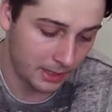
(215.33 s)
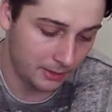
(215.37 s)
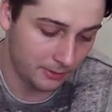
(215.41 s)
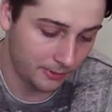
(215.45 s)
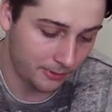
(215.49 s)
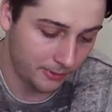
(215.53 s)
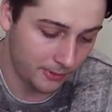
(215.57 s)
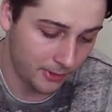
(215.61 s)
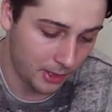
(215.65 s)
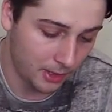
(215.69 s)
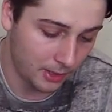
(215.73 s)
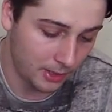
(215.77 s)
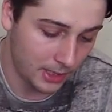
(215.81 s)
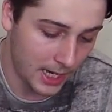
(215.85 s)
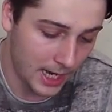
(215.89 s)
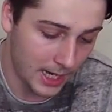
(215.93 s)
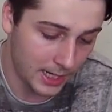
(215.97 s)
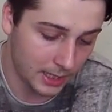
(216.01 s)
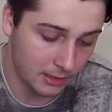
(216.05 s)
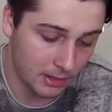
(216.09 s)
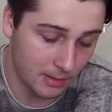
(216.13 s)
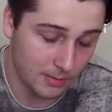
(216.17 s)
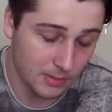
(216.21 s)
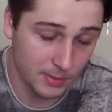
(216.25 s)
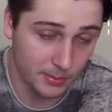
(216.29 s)
39
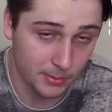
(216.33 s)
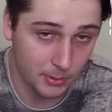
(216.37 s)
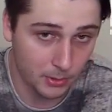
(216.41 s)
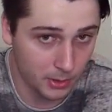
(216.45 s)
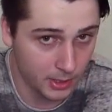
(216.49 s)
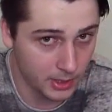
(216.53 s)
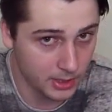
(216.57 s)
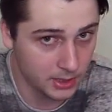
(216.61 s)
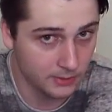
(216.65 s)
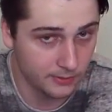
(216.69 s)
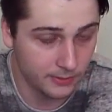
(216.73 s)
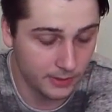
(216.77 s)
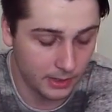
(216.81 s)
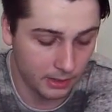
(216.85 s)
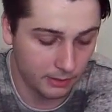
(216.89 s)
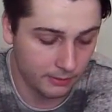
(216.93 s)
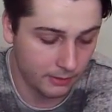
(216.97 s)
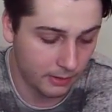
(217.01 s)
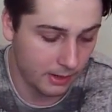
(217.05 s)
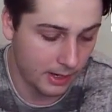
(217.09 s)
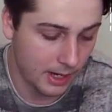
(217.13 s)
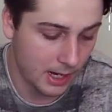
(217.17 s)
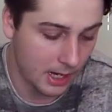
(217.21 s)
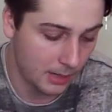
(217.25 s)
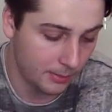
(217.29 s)
grams of protein, so very,
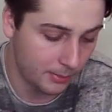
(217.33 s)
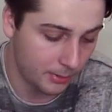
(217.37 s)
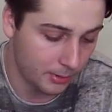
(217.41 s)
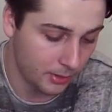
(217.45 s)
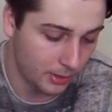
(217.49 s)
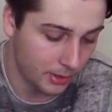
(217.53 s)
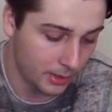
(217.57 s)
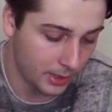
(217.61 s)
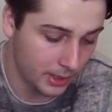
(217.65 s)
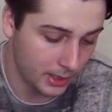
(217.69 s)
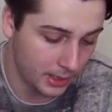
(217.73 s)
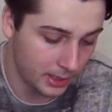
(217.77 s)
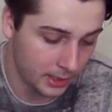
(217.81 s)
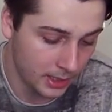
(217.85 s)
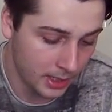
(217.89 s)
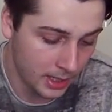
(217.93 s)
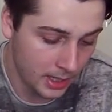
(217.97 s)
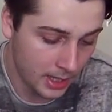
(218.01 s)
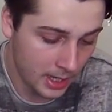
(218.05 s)
very high in protein.